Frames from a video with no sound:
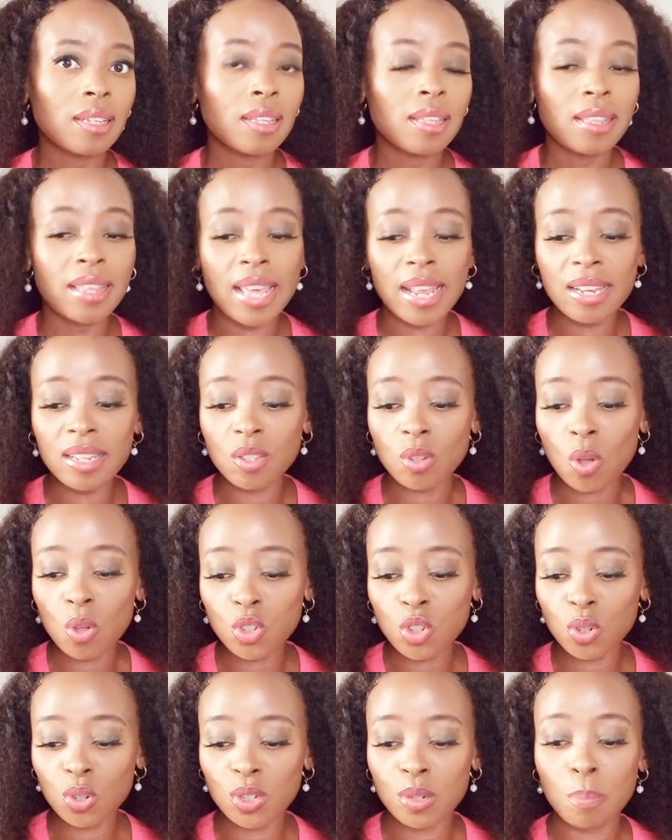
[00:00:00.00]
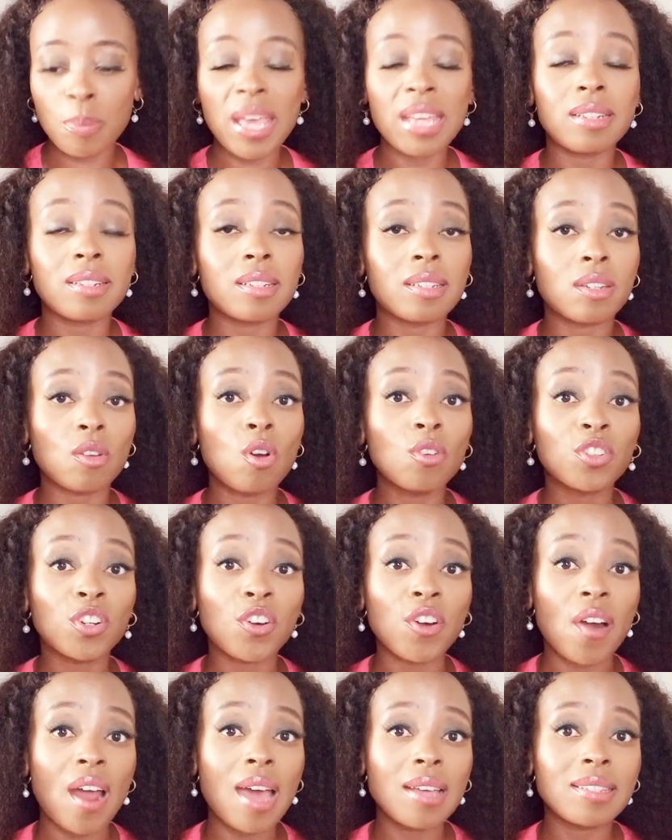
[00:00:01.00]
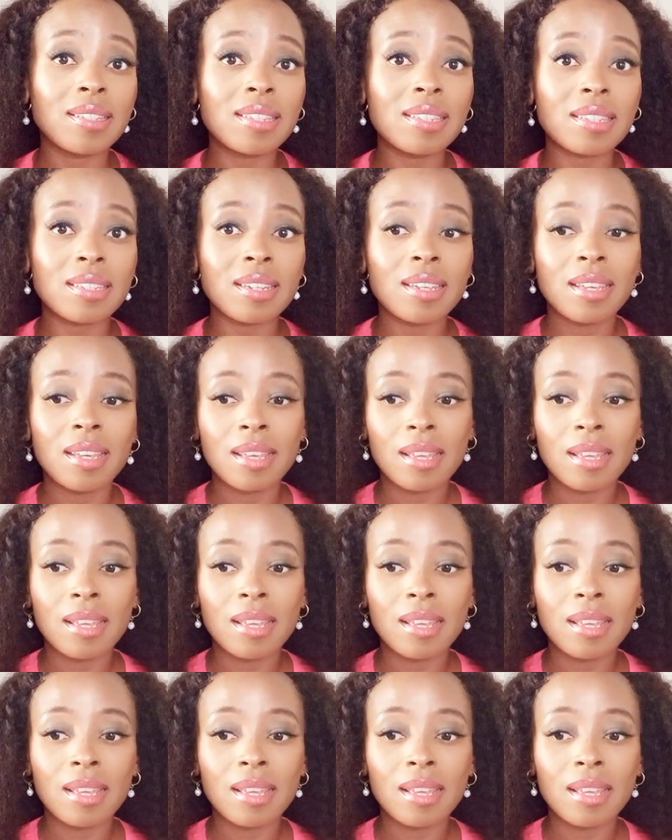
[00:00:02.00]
that is also dependent on grants,